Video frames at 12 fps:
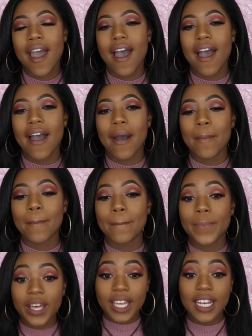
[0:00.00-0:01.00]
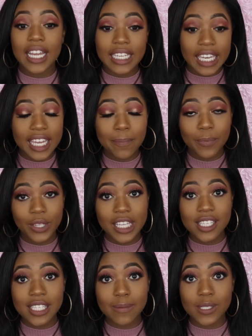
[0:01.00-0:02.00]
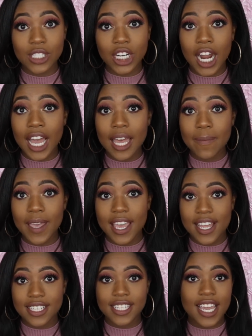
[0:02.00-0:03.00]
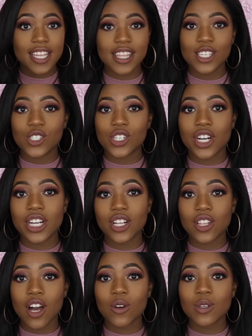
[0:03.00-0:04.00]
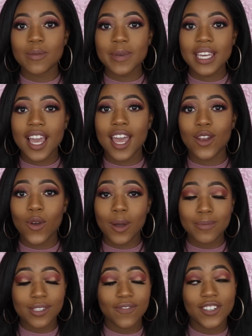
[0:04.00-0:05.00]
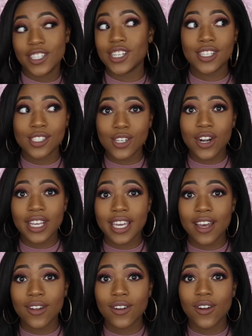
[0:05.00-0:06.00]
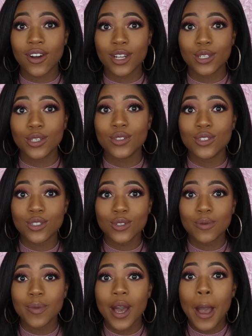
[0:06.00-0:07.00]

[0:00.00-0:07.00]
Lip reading: But again, please subscribe and take this journey along with me. I know I'm just starting out on YouTube,